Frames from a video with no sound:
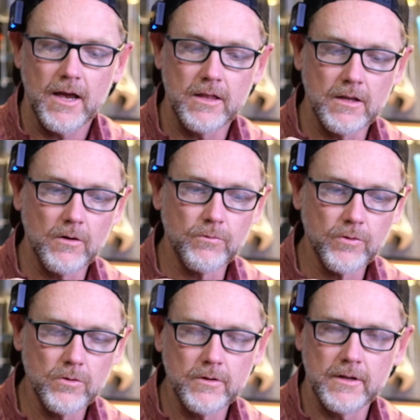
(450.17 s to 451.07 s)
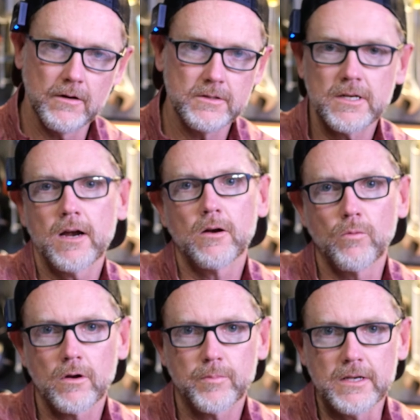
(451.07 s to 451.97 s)
and they ruin their entire
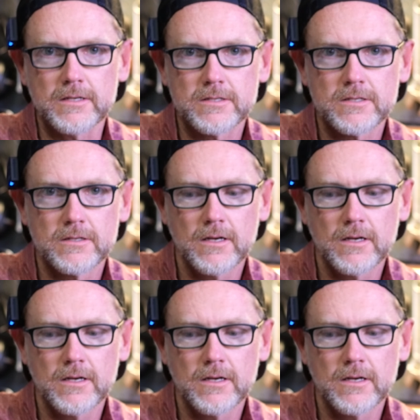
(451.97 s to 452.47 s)
workpiece.